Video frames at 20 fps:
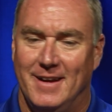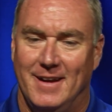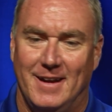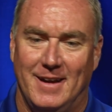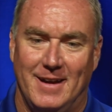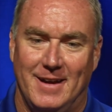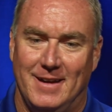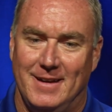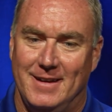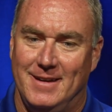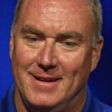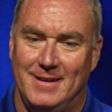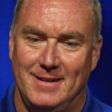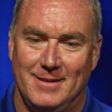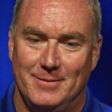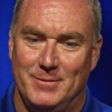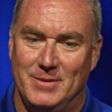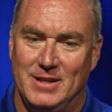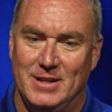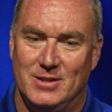
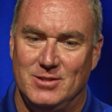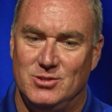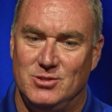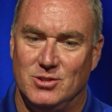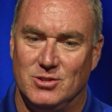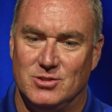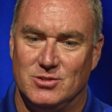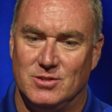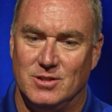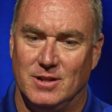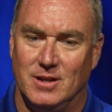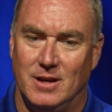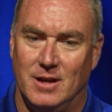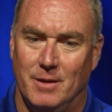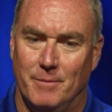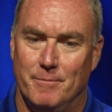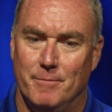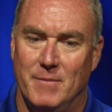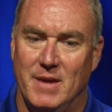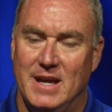I mean, it's just
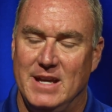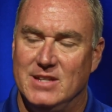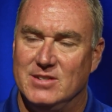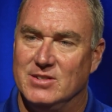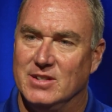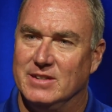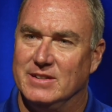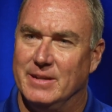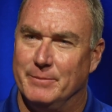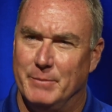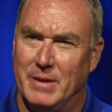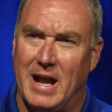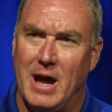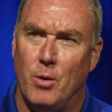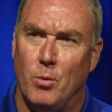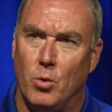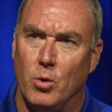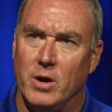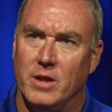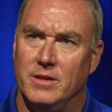amazing. But
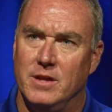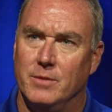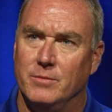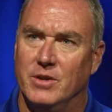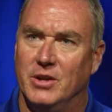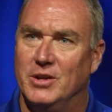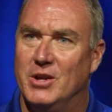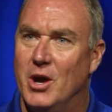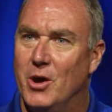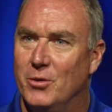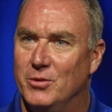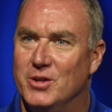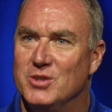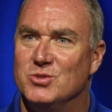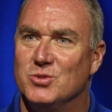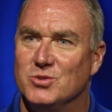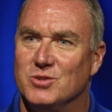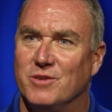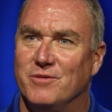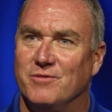I wanted them to know
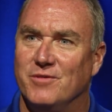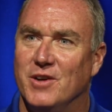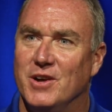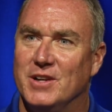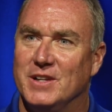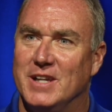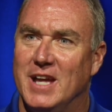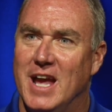this was a fun